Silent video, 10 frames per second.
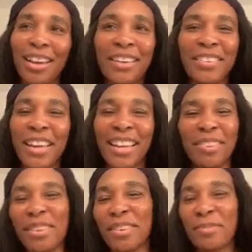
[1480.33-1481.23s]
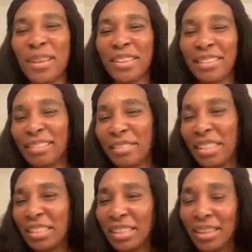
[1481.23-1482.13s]
Oh yeah, that would give me a little
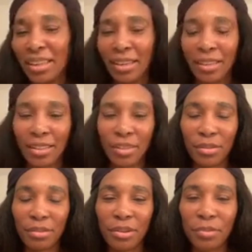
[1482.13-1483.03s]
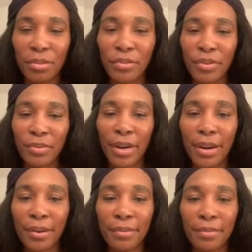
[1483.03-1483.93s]
anxiety. So no boyfriend
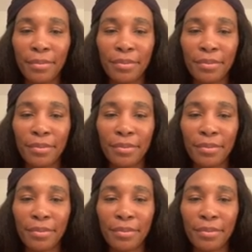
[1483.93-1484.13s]
right now.